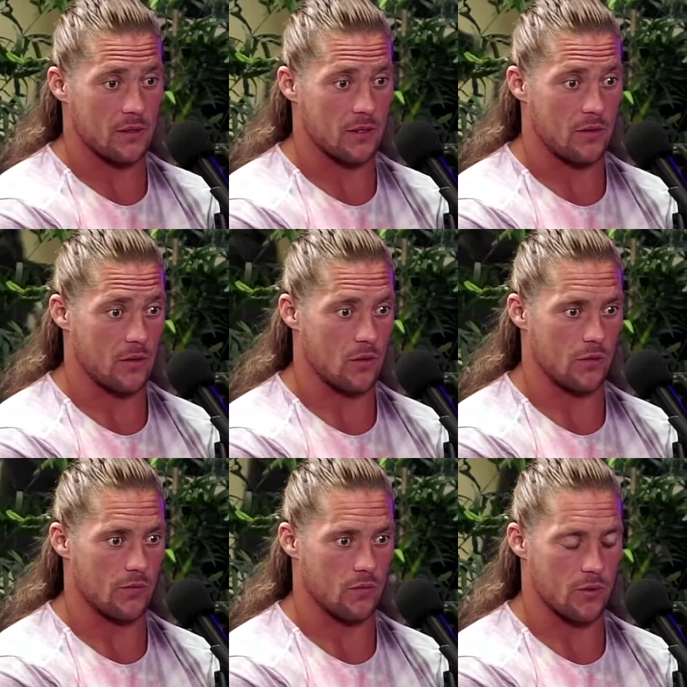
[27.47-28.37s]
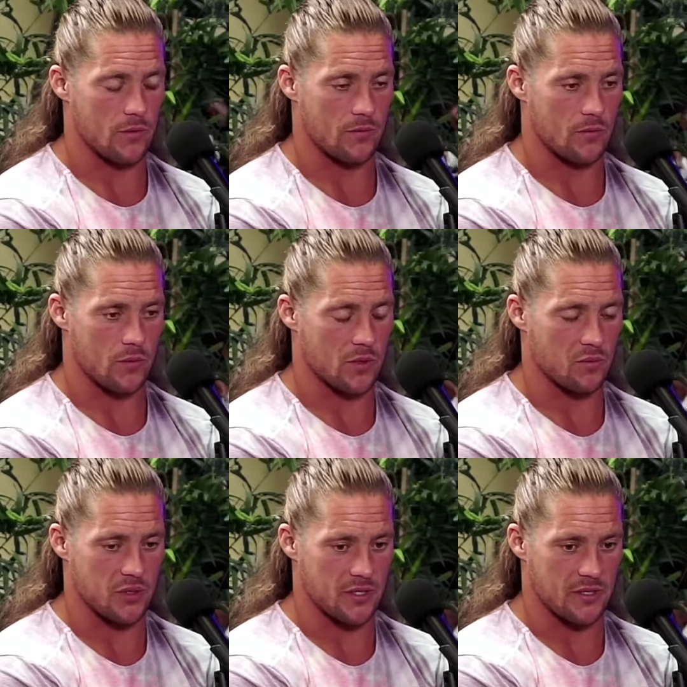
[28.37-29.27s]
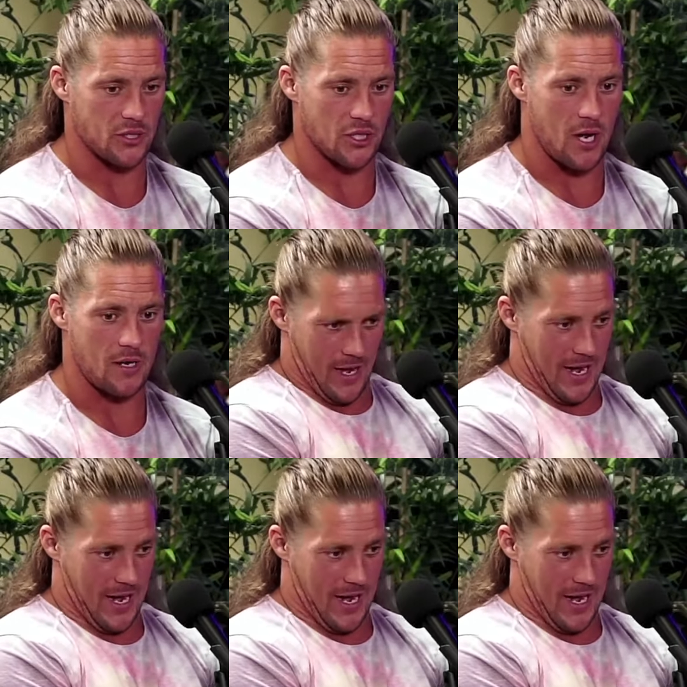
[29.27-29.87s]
you know, a gold were completely shot.